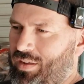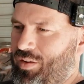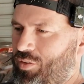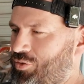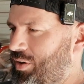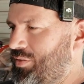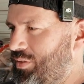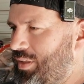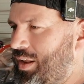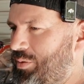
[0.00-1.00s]
You know, the truck's a
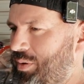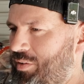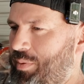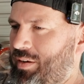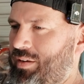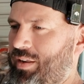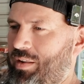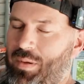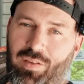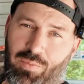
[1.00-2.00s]
little lighter than we expected, and
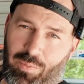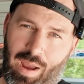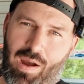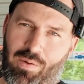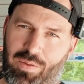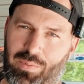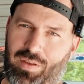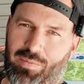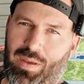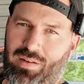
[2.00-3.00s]
it makes more power than we
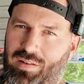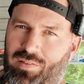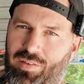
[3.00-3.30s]
expected.